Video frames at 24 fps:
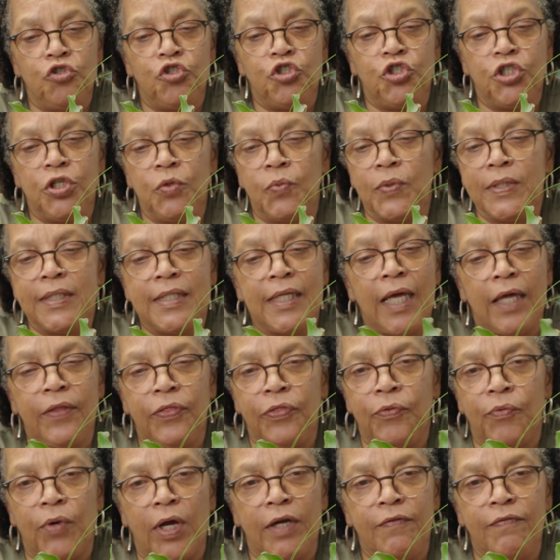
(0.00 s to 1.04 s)
she was not
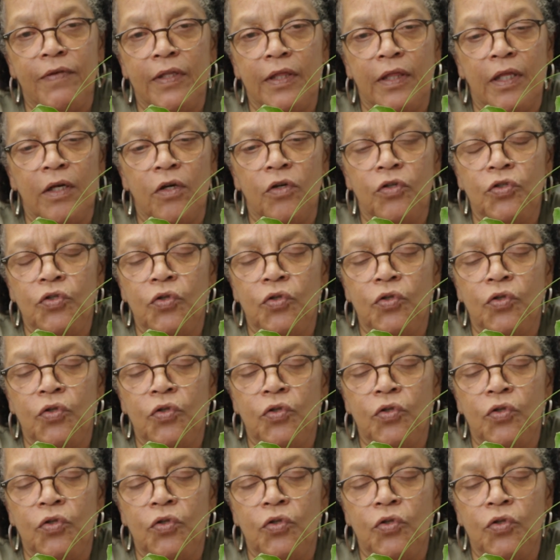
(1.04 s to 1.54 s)
thriving there,